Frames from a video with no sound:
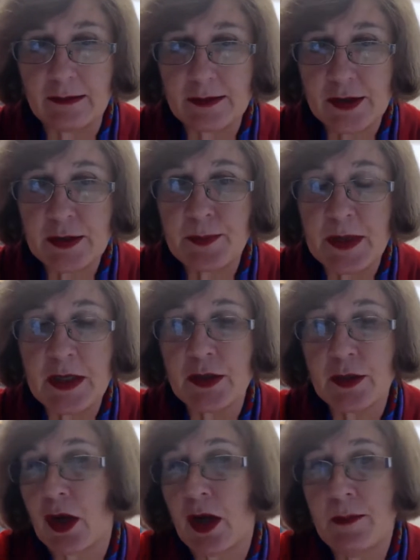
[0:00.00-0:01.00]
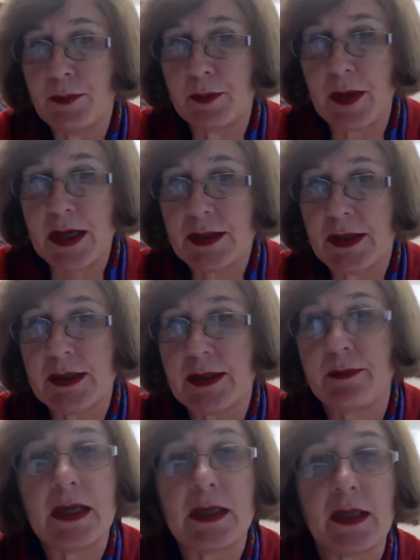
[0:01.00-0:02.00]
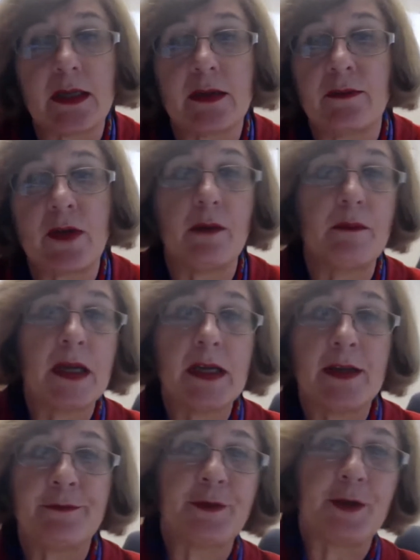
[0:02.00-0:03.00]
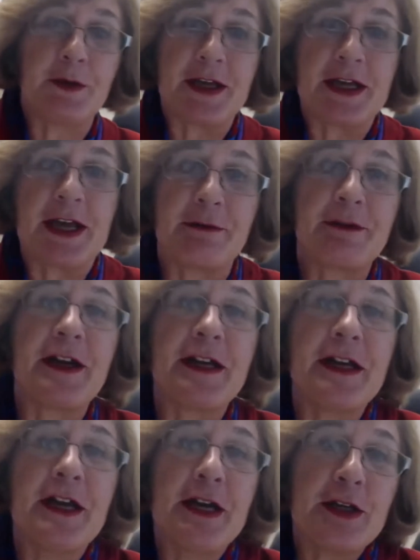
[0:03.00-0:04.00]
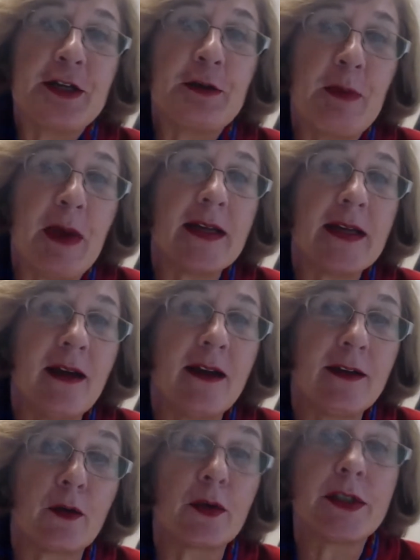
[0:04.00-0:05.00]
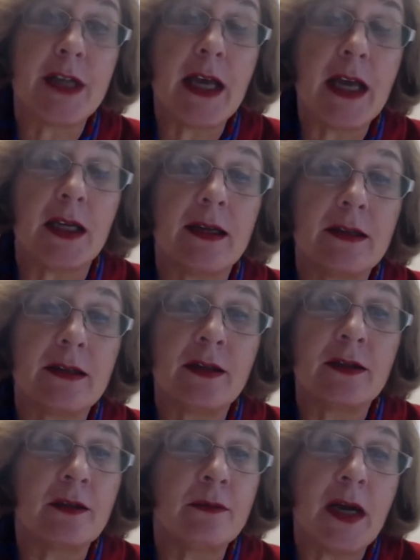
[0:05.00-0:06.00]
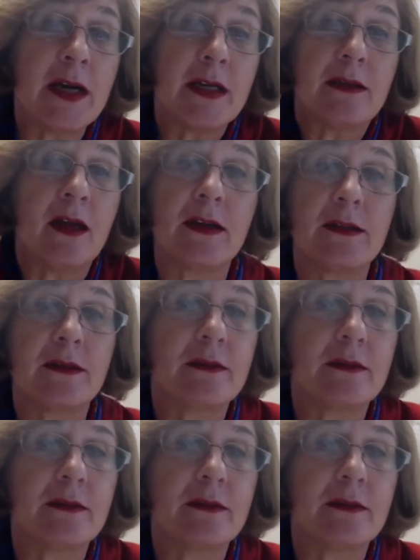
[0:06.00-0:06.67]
just because you're compromised doesn't mean that you've got money flowing out, right? You might not, or data, you might not